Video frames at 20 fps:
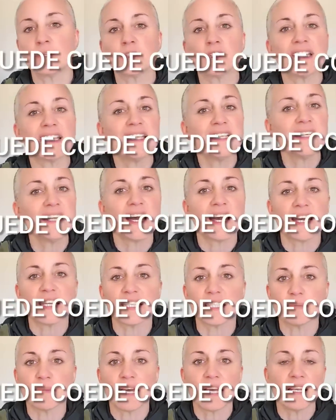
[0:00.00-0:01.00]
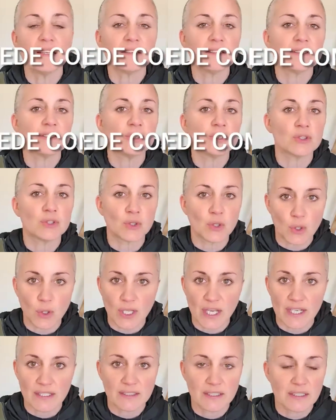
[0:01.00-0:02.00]
All animal
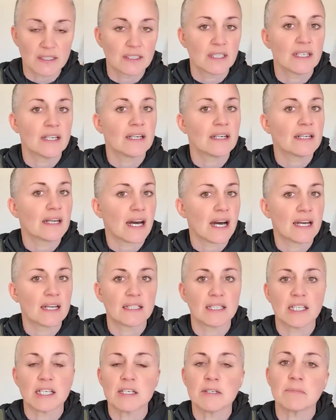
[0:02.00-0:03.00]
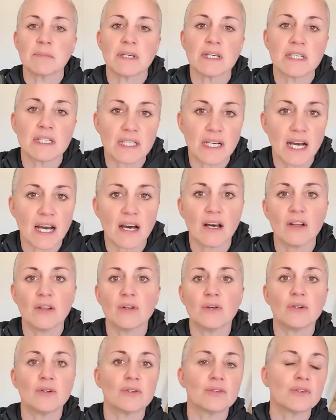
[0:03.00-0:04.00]
protein, meats, fish, chicken,
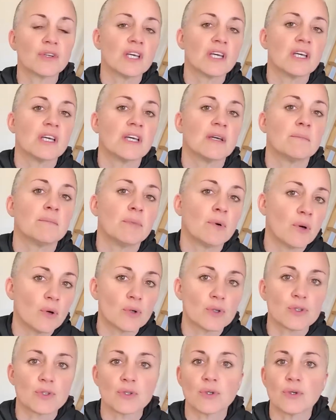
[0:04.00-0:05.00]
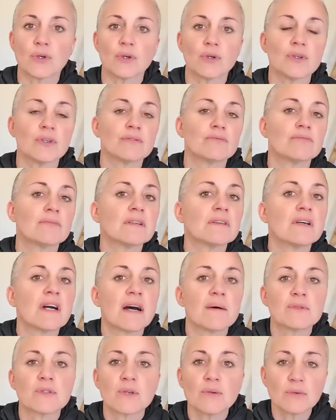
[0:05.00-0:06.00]
absolutely everything,
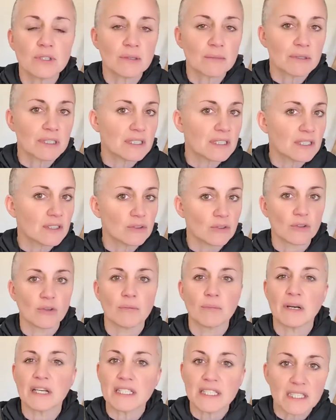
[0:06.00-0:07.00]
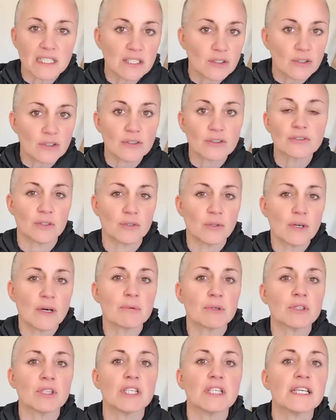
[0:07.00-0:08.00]
seafood, all animal protein
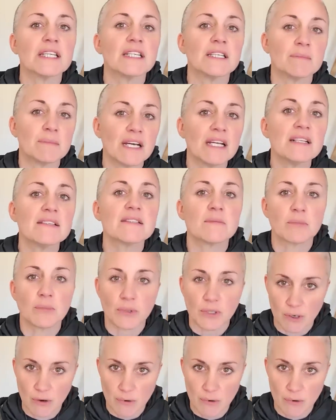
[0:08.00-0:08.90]
can be eaten.